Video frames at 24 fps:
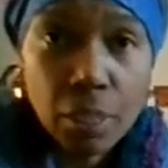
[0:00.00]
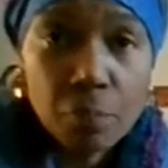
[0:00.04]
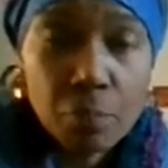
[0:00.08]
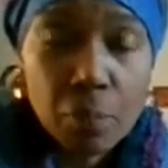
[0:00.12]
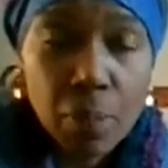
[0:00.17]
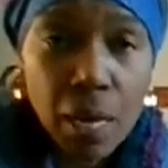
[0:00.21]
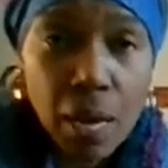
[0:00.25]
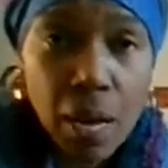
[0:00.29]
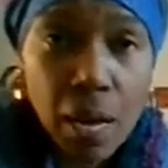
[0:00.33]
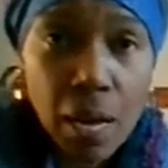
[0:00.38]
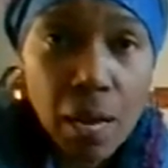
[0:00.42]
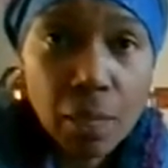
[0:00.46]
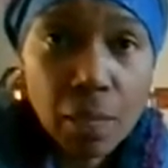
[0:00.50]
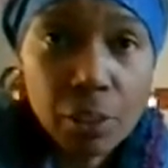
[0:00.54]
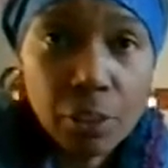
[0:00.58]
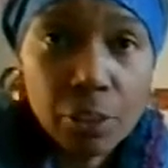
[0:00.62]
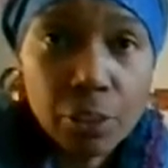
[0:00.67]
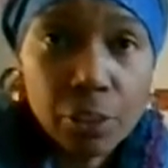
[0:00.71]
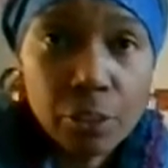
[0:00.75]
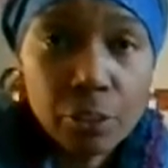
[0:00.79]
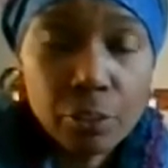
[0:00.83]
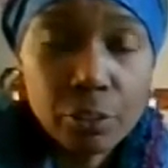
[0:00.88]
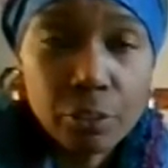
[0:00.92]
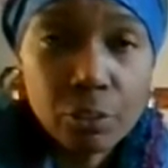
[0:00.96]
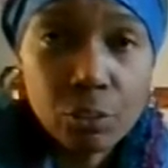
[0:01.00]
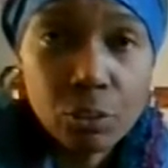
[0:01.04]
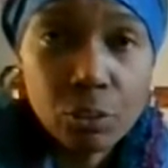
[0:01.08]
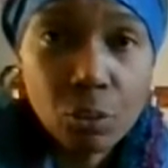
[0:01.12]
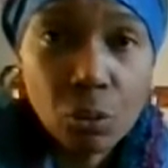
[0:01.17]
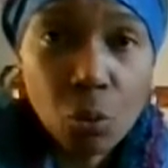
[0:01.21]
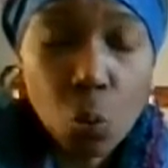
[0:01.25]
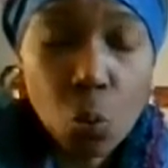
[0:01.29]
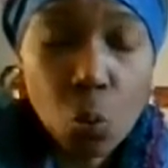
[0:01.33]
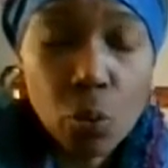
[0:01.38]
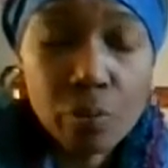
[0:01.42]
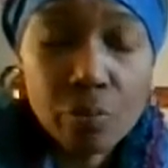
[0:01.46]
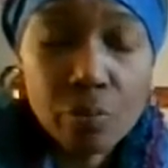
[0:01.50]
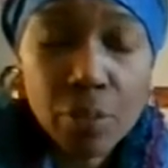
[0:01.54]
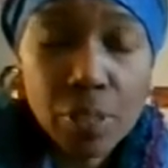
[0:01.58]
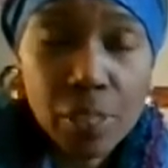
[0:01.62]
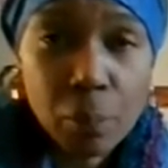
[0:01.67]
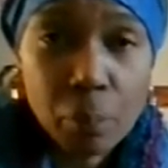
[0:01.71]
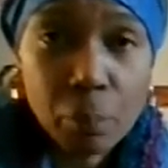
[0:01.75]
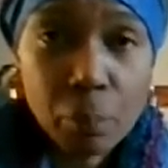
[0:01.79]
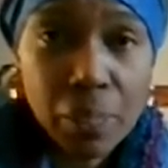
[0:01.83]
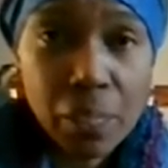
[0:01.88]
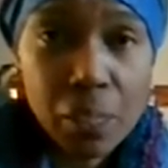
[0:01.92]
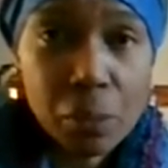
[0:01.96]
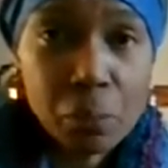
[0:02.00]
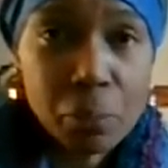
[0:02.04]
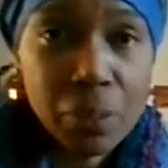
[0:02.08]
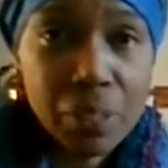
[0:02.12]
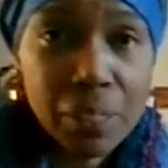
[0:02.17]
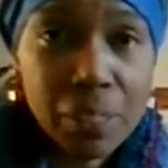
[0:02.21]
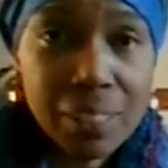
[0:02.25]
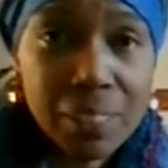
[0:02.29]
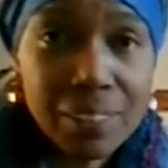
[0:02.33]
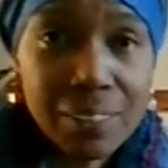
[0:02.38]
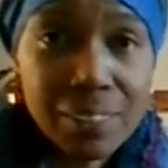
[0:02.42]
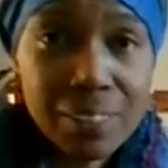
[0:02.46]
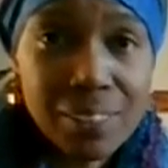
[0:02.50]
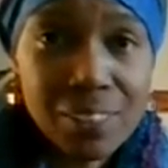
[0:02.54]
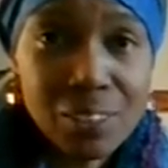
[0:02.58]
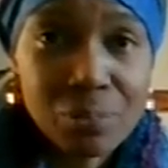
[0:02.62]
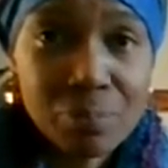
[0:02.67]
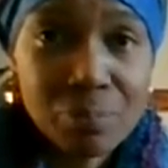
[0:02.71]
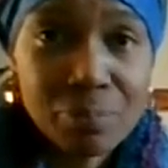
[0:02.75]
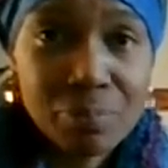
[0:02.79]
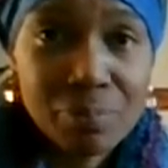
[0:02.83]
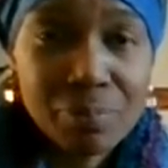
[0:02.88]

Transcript: me a holler on Vegan Plate Please,